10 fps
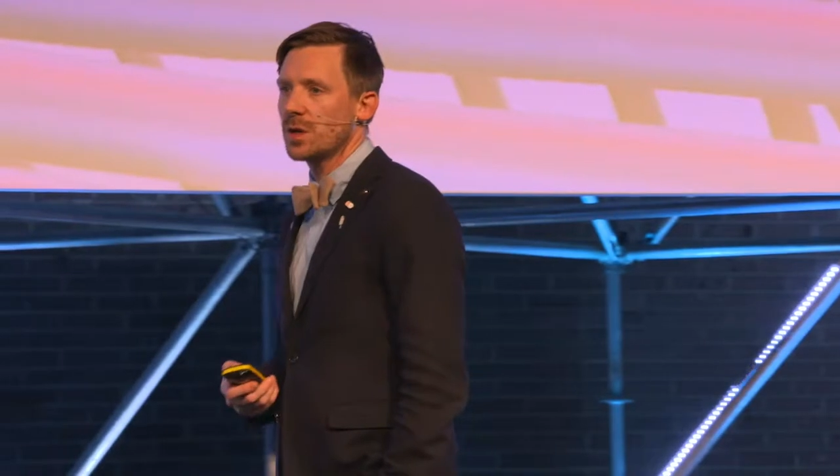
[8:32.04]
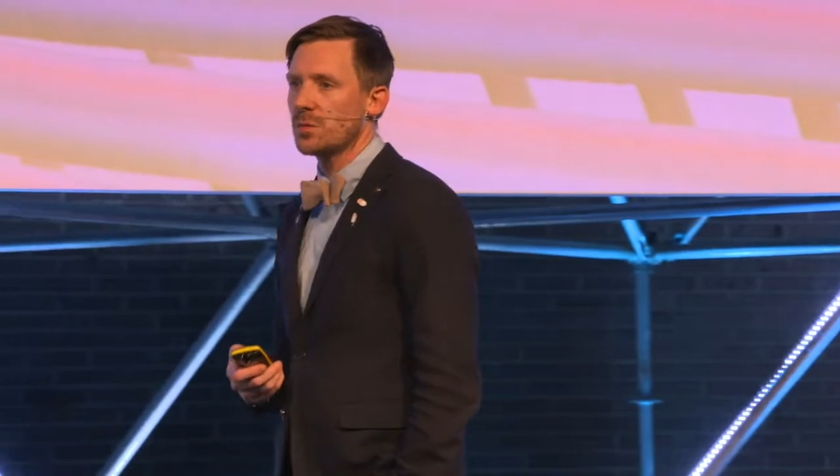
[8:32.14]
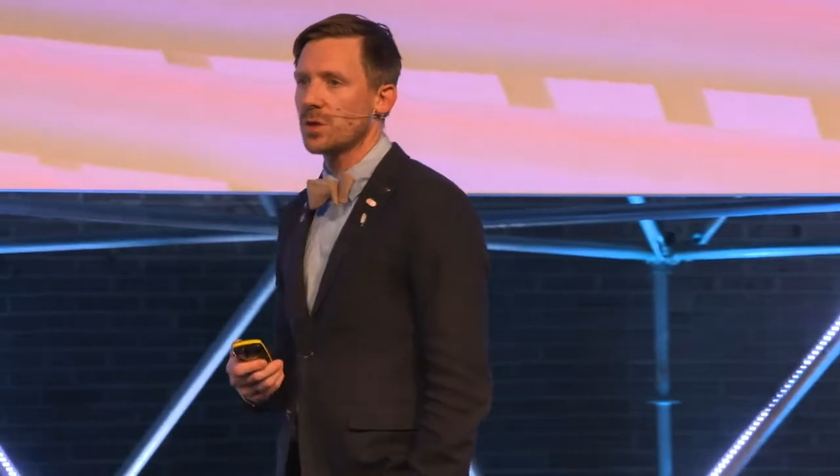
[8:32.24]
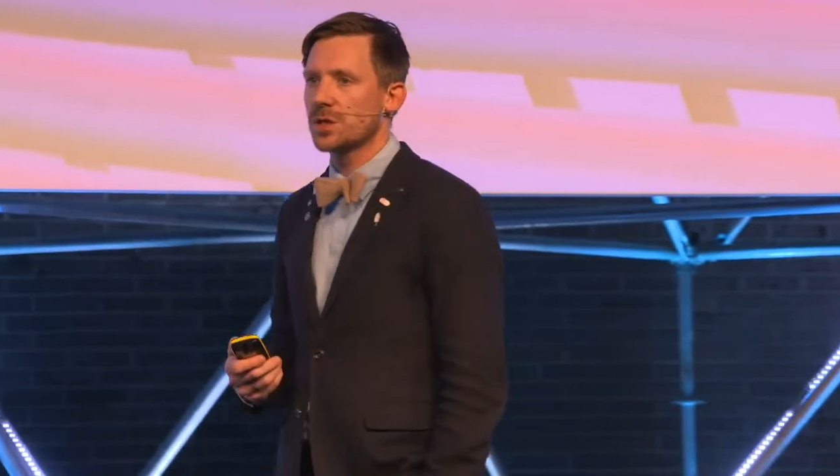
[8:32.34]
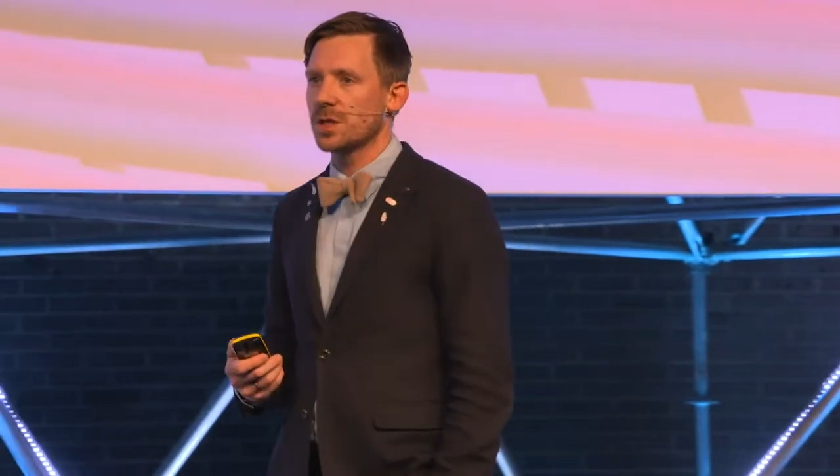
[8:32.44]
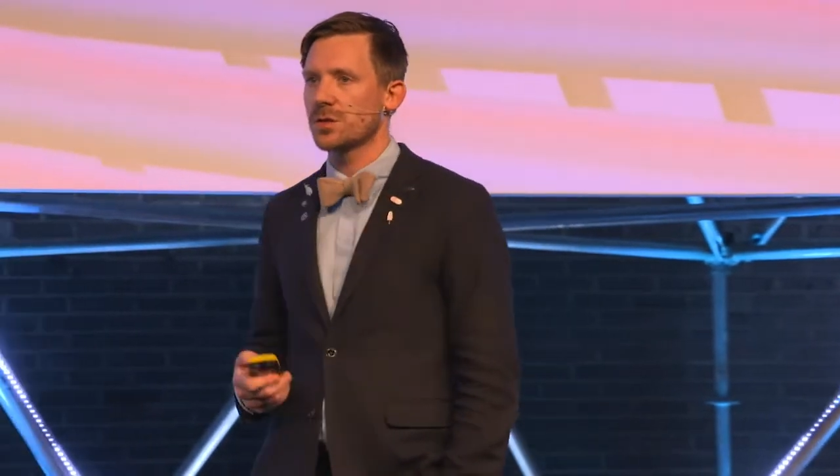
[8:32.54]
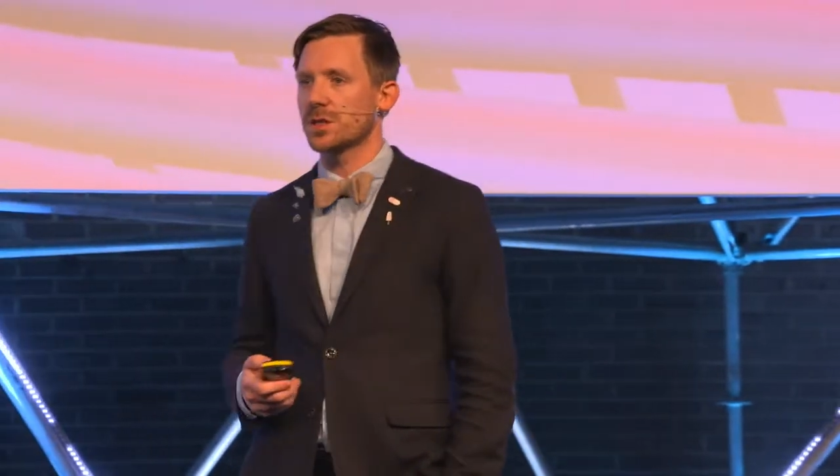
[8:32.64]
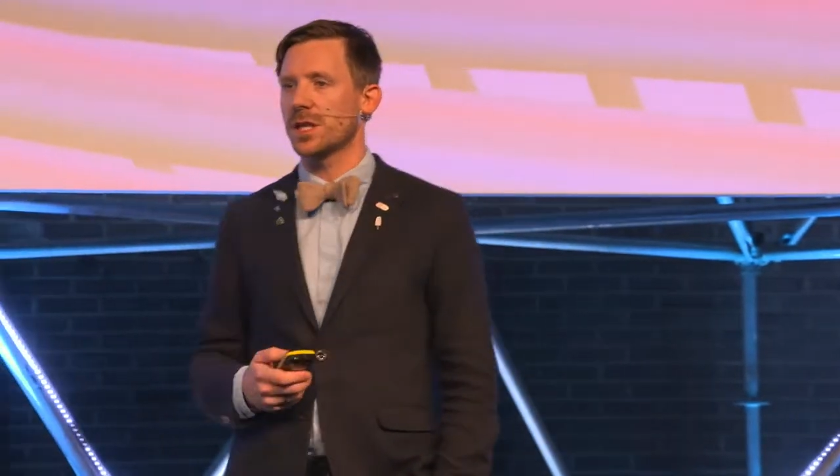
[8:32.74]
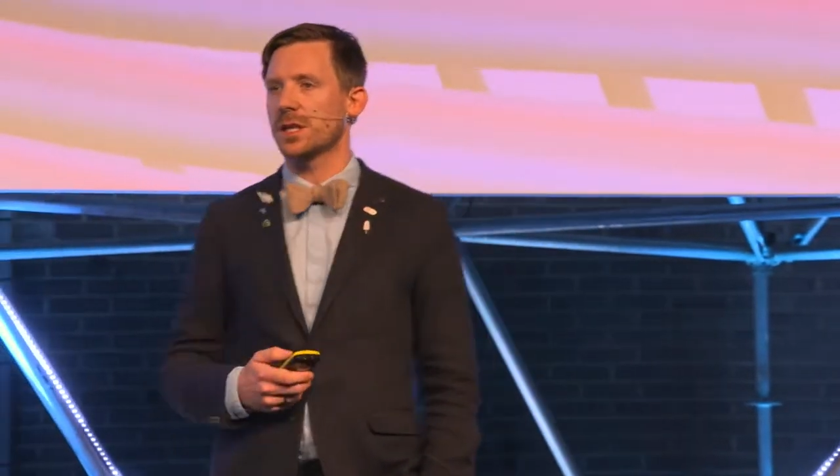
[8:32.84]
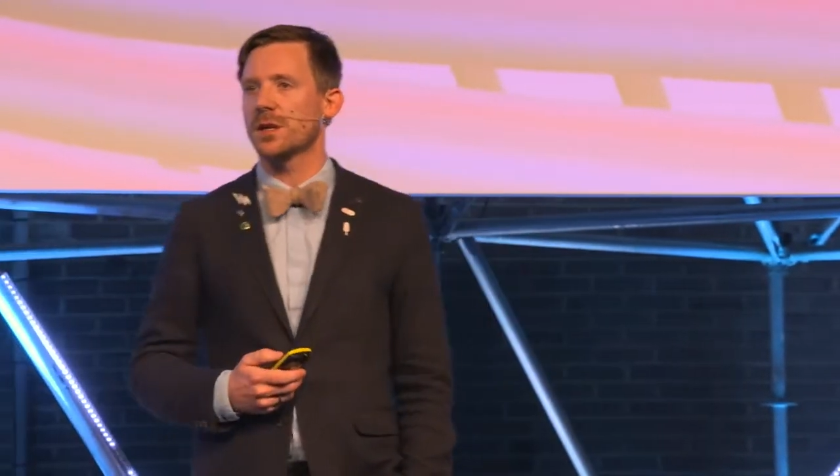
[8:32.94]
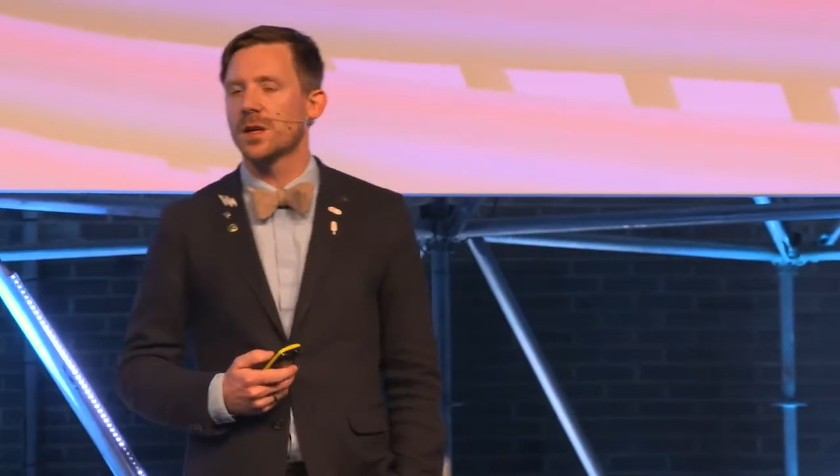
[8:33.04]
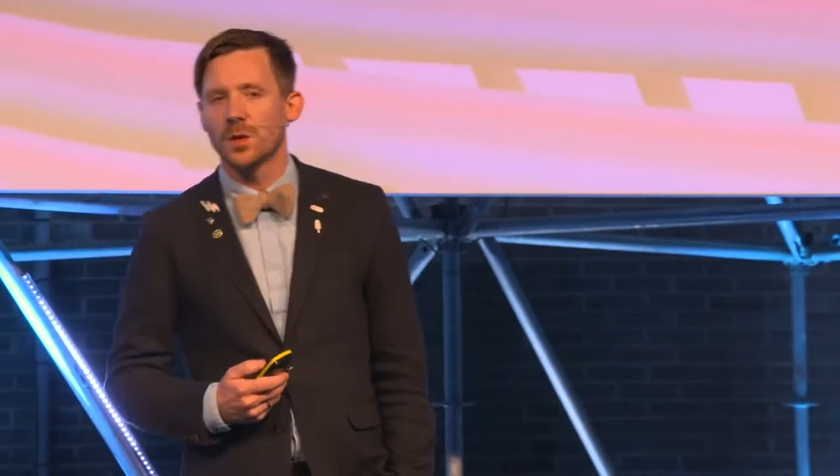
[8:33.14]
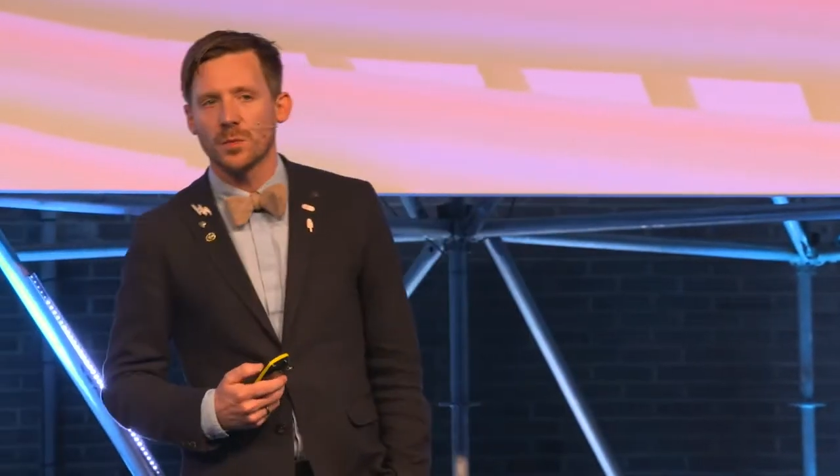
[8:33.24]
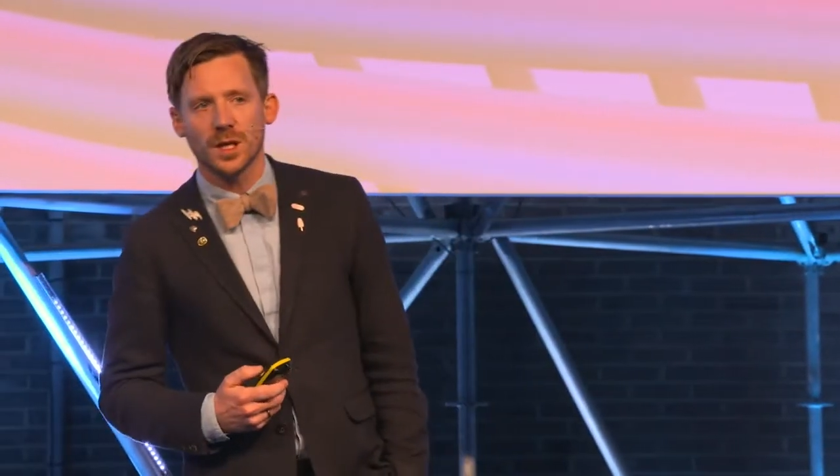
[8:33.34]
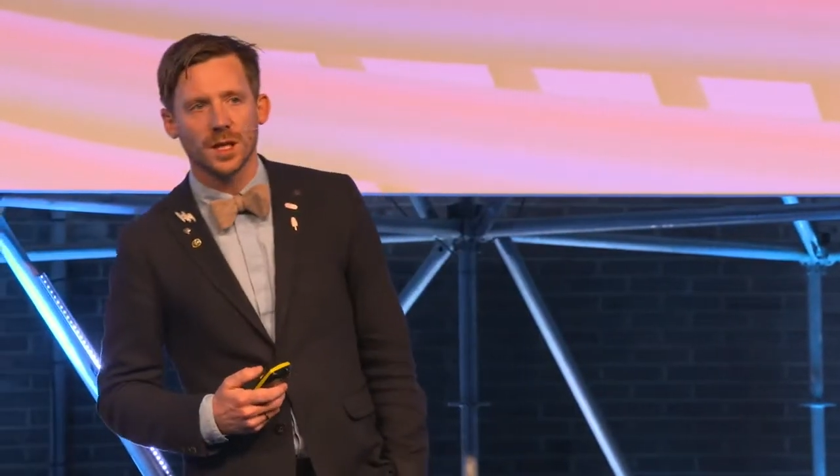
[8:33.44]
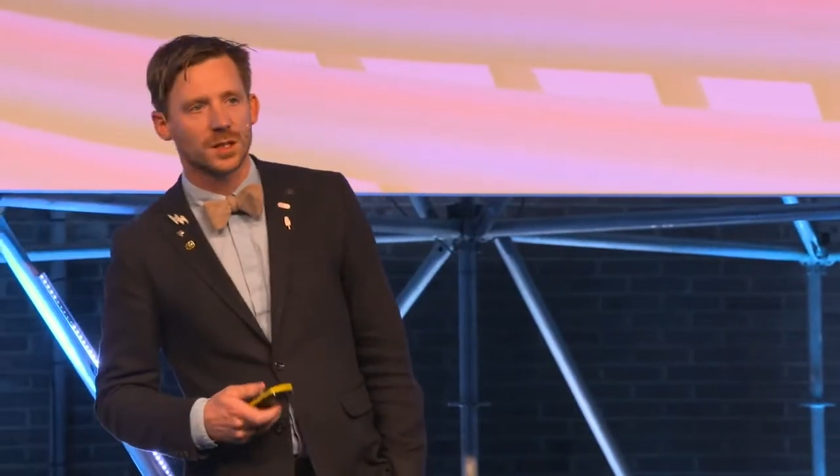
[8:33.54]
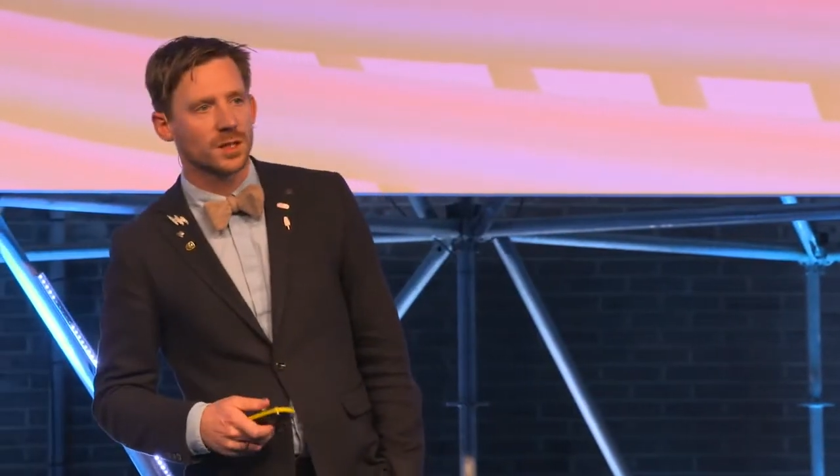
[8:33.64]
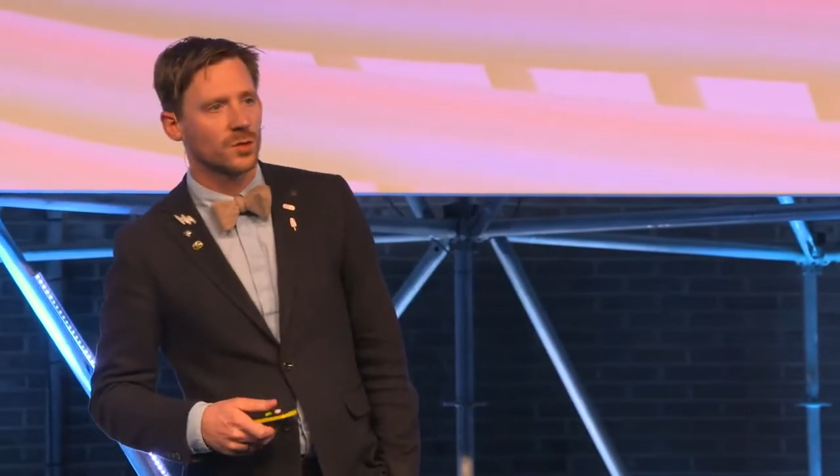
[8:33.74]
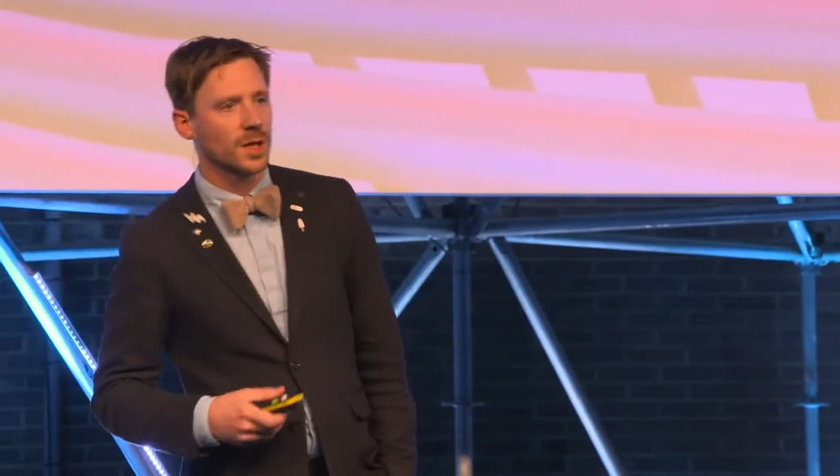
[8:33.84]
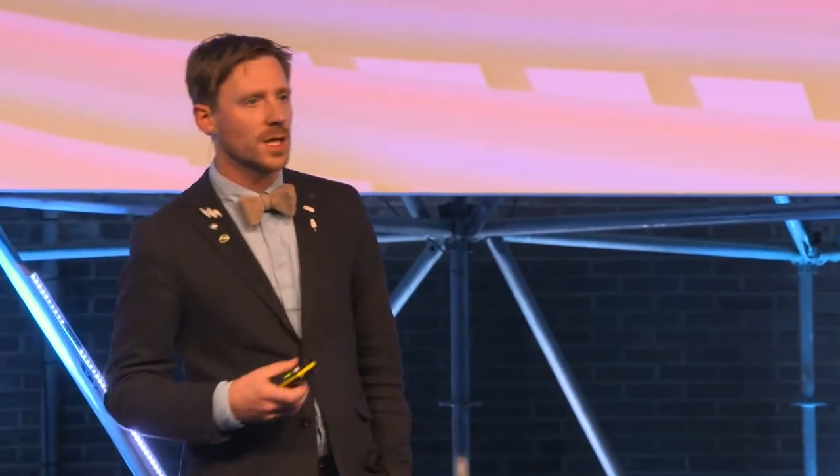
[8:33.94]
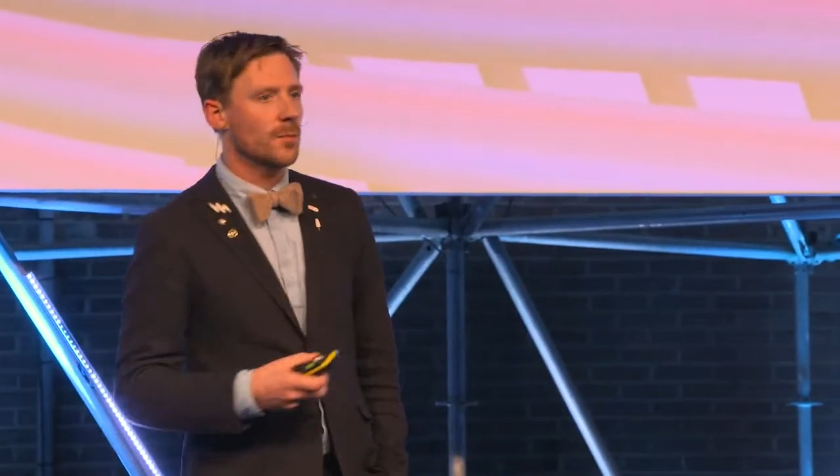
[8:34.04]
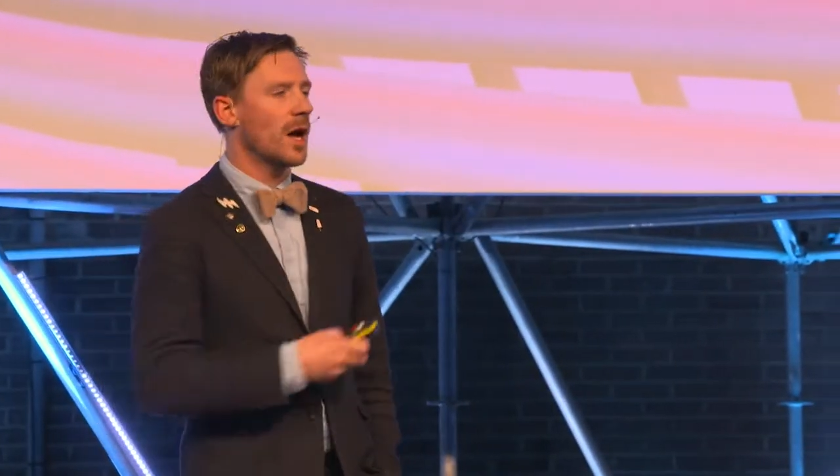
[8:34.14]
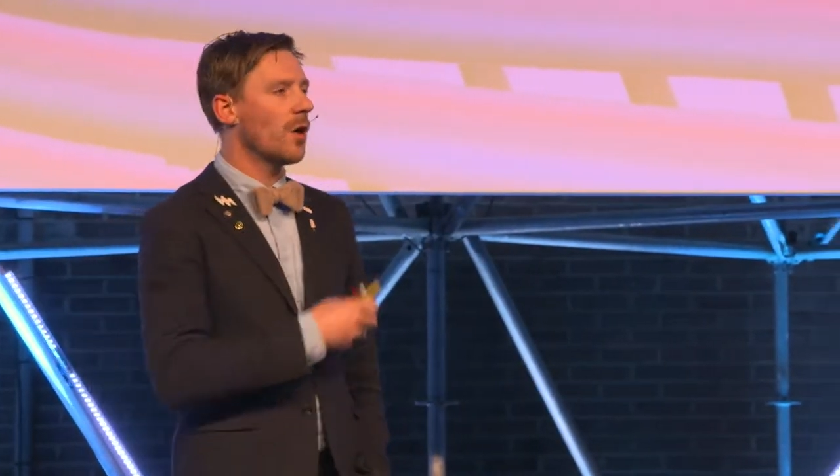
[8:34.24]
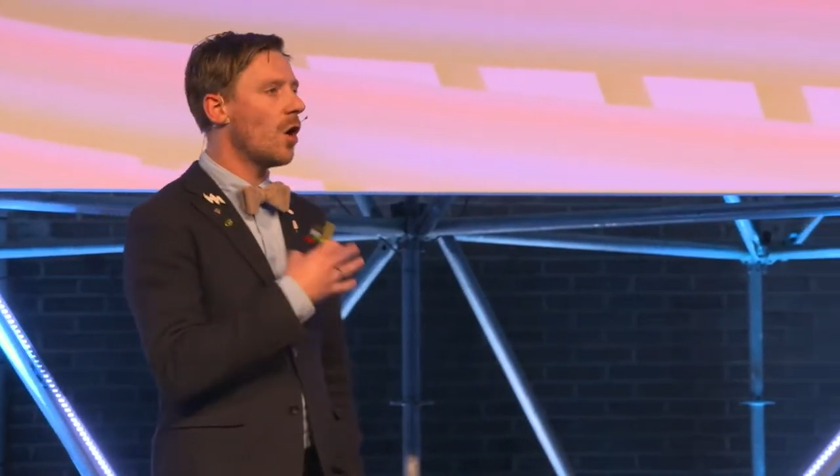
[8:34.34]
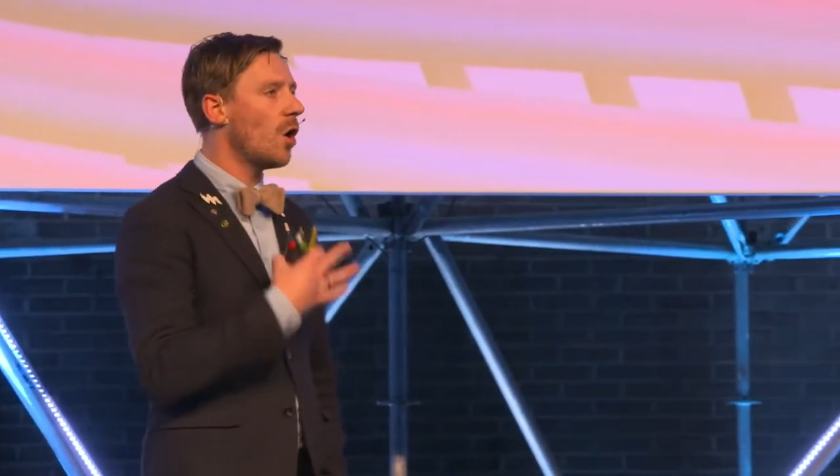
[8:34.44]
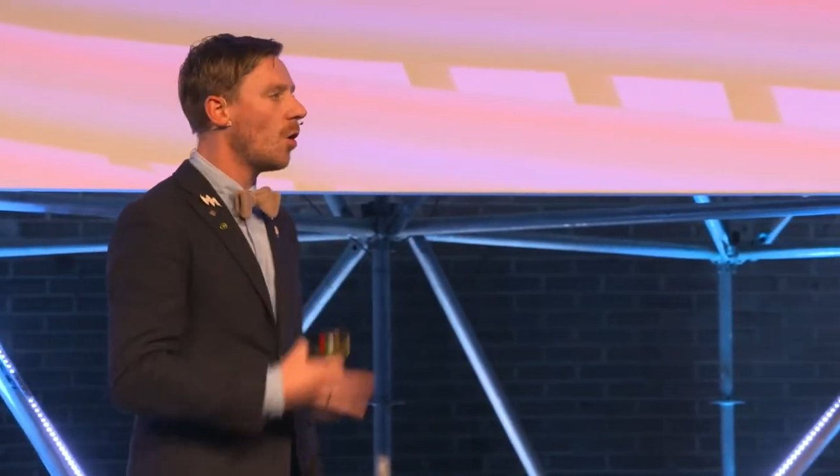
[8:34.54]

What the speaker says: of the most interesting because it's really about